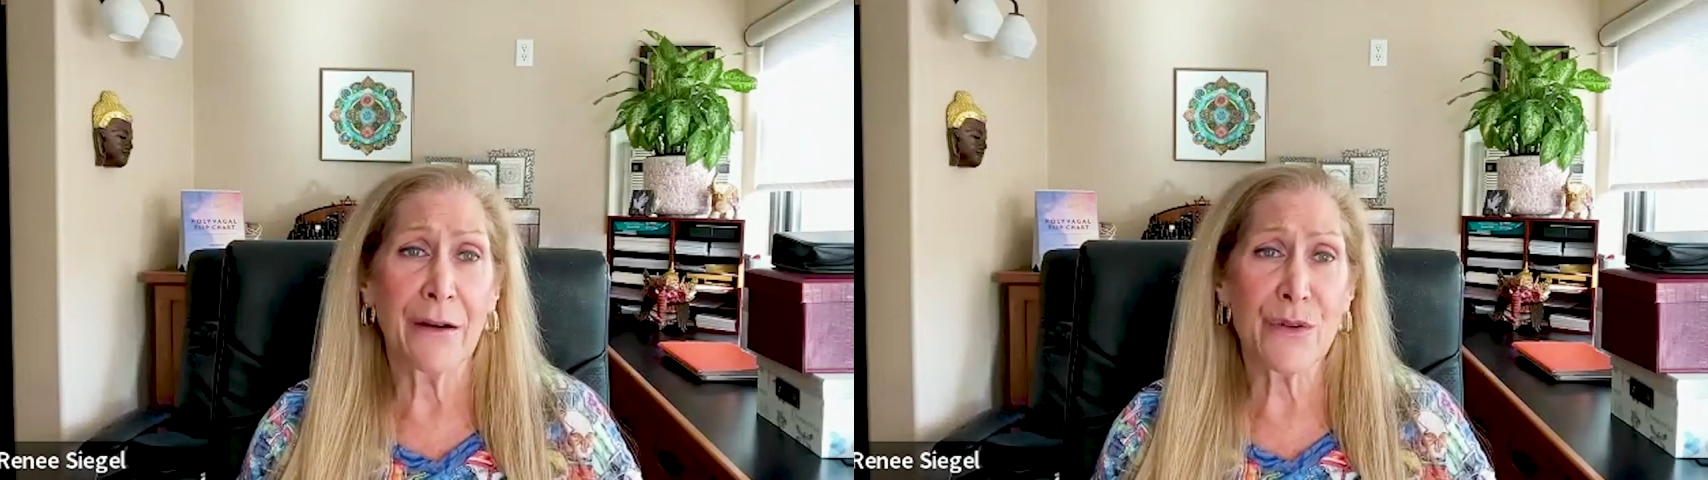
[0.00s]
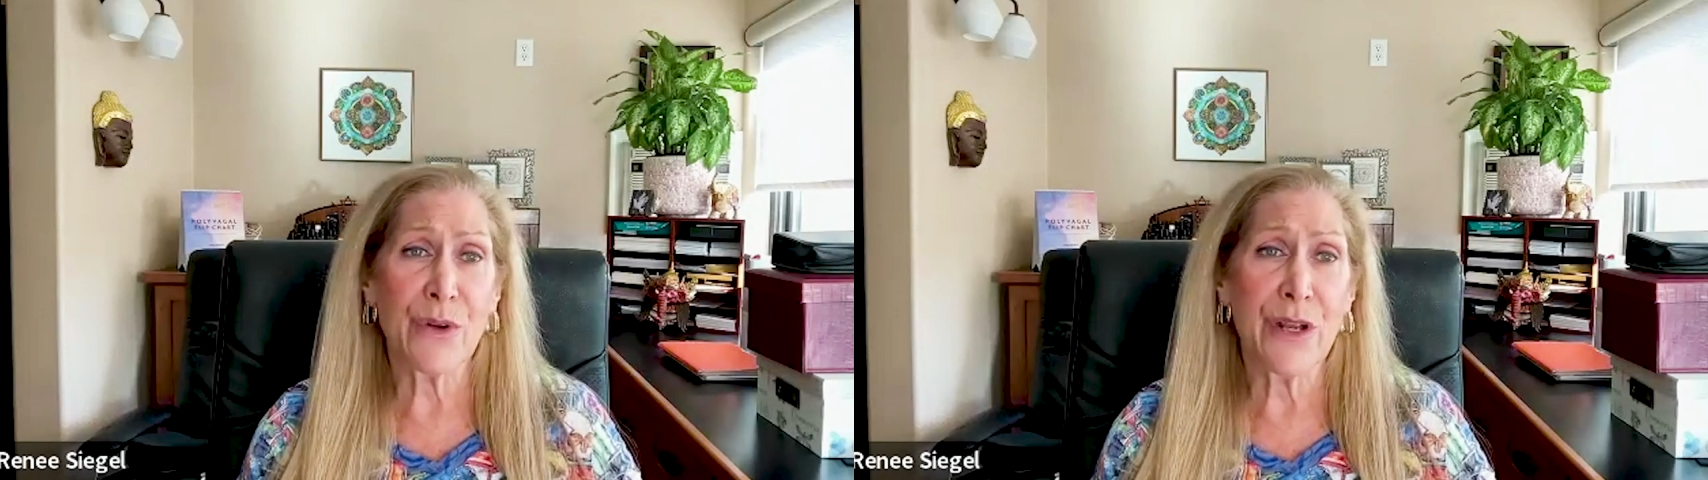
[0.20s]

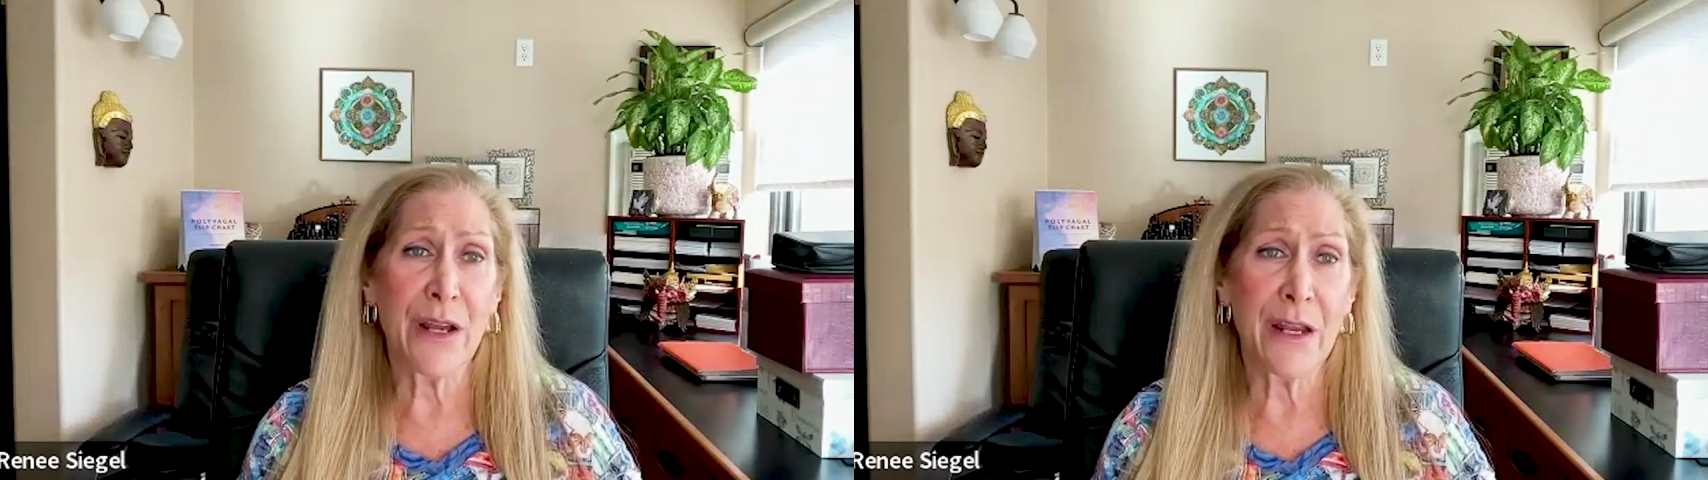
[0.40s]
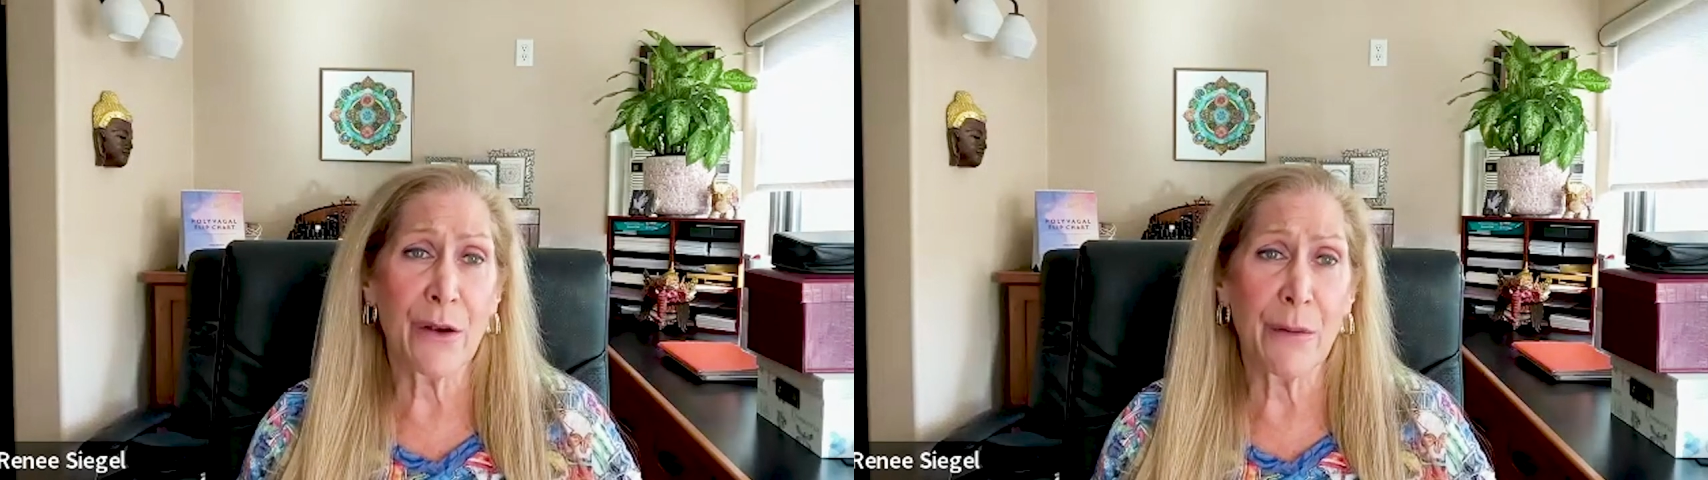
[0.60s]
Arizona
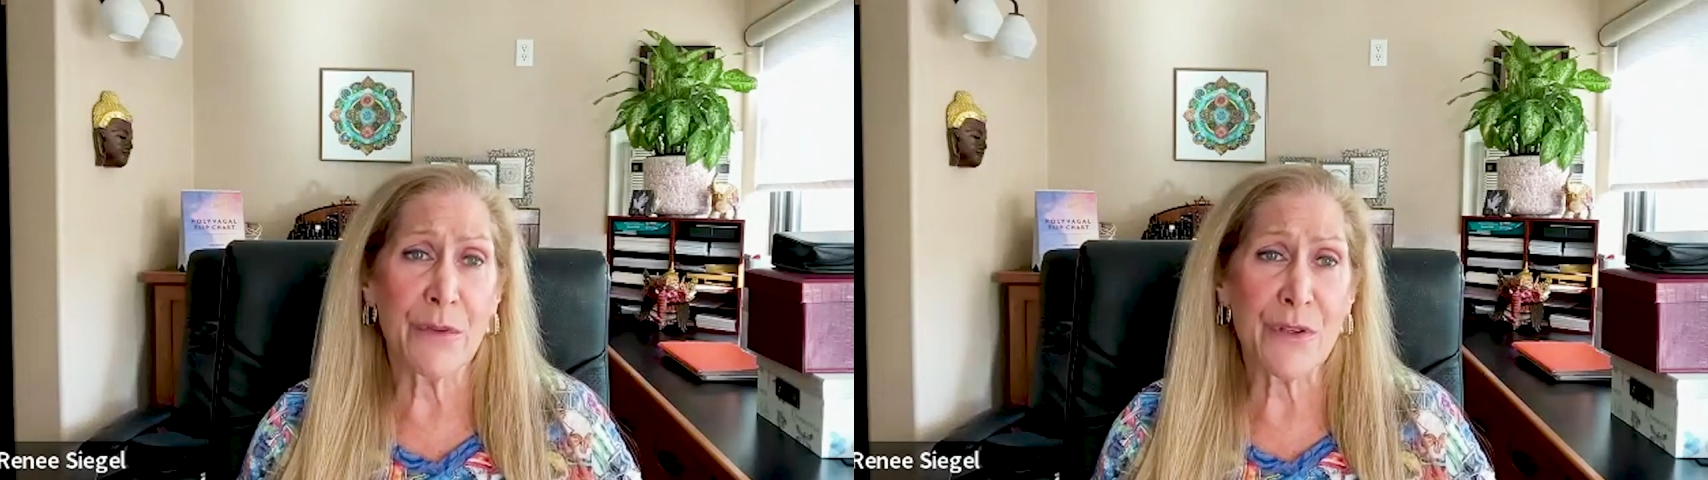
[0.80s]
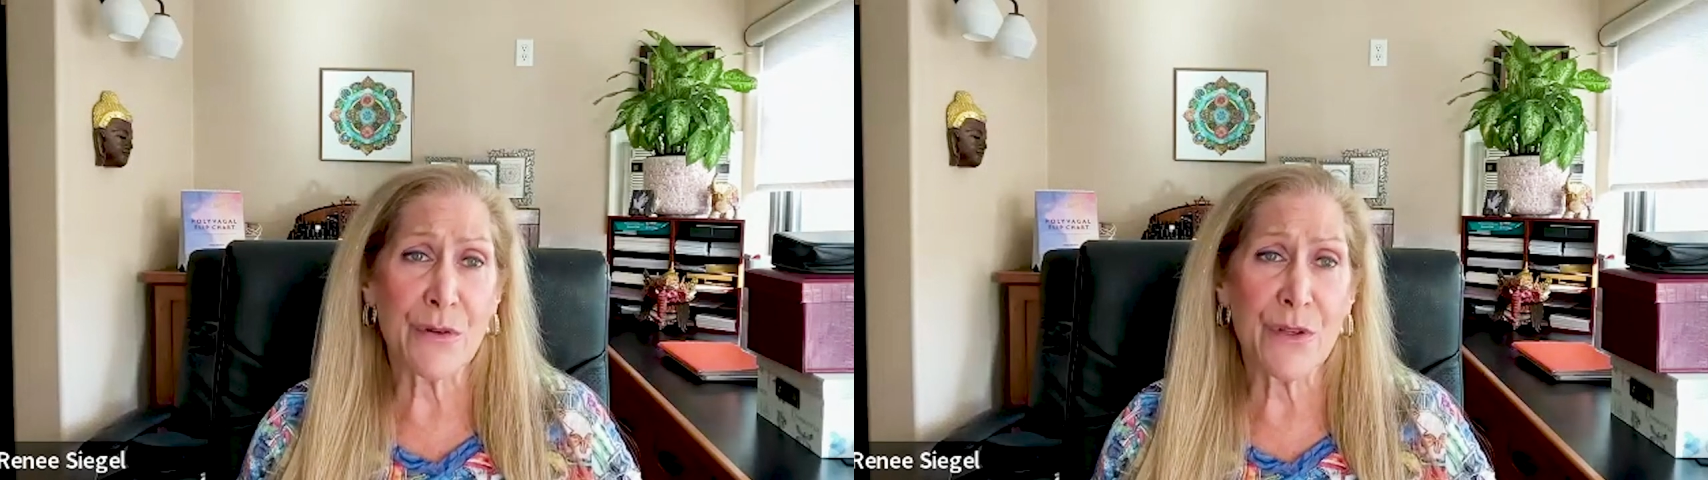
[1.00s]

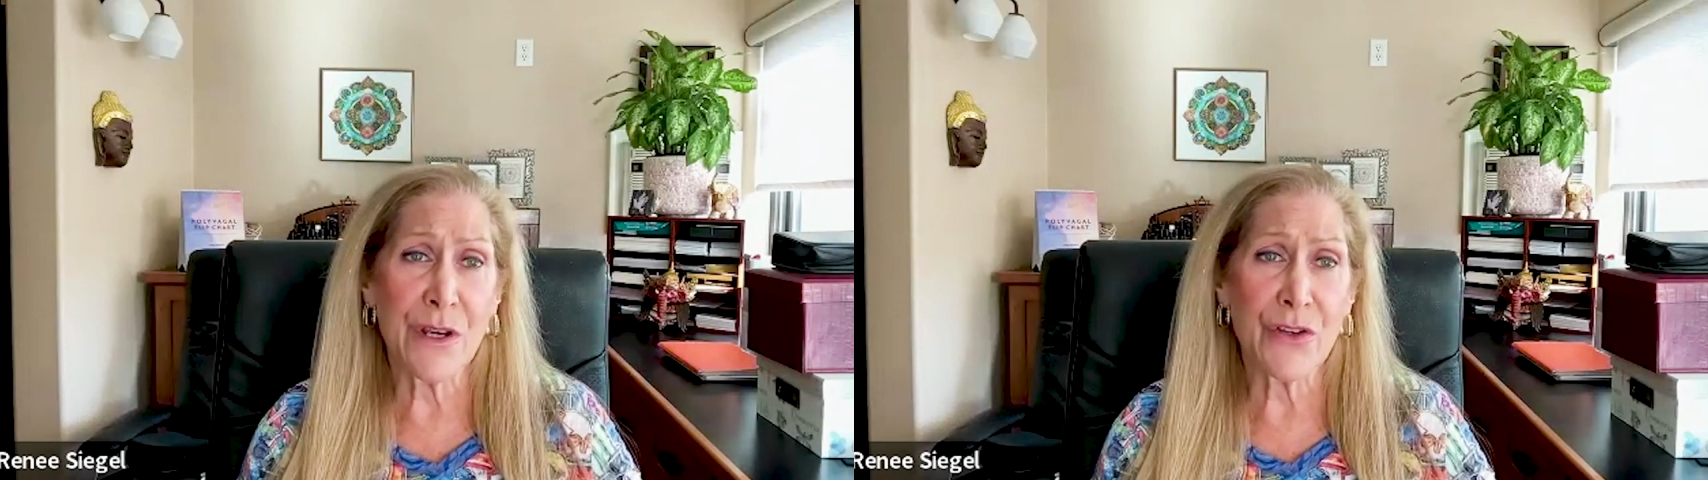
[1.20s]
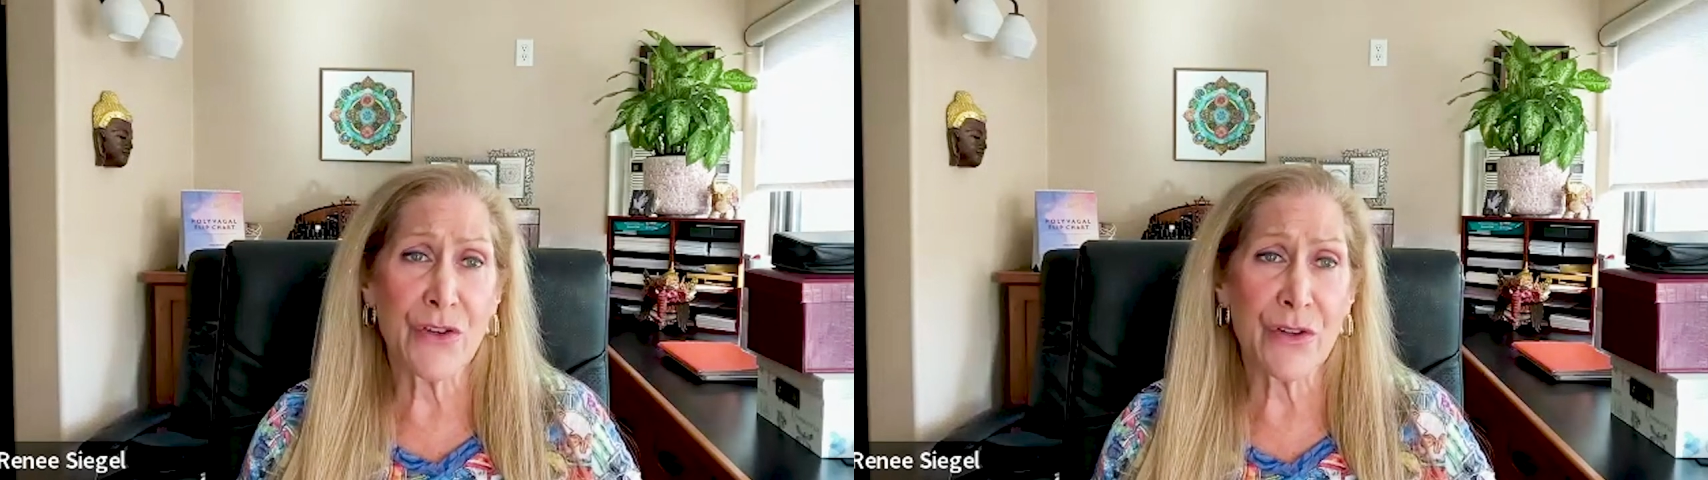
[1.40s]
Enneagram
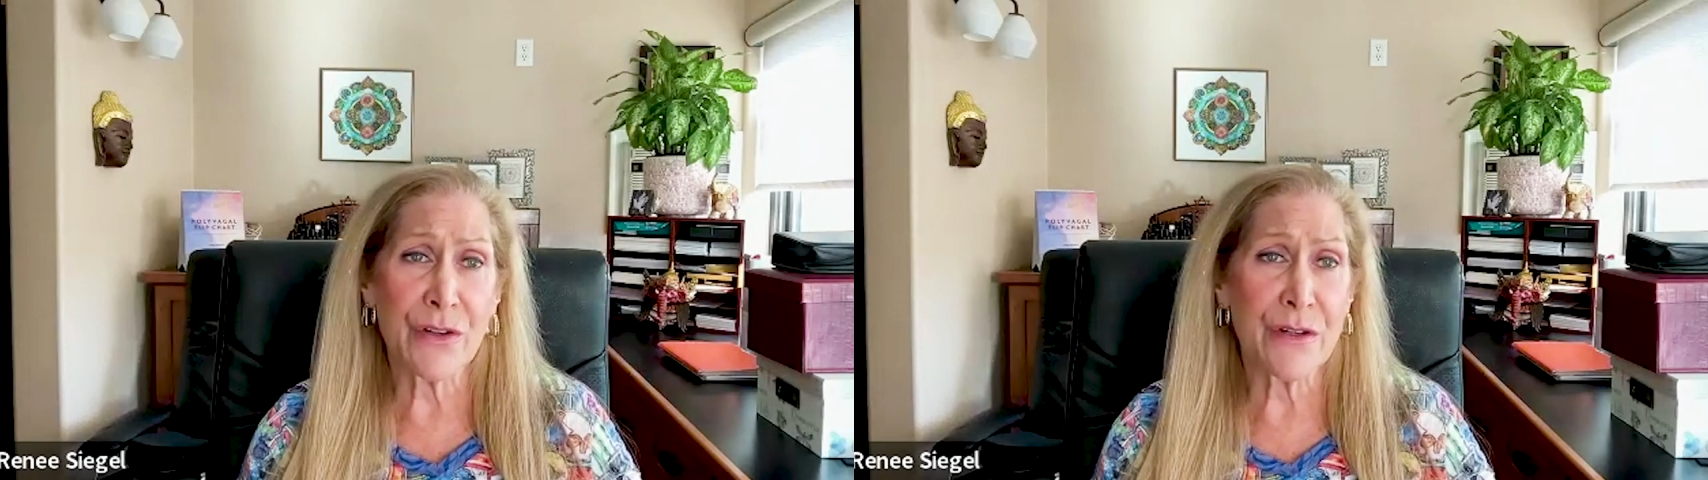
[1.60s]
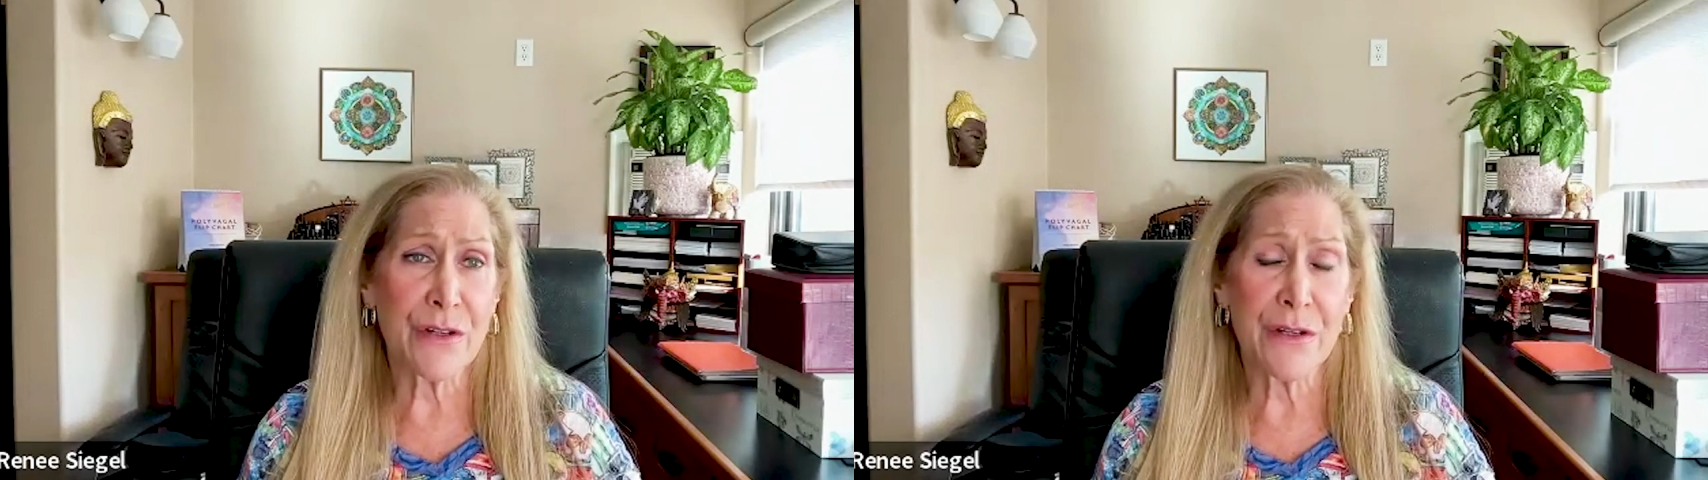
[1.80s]
Association,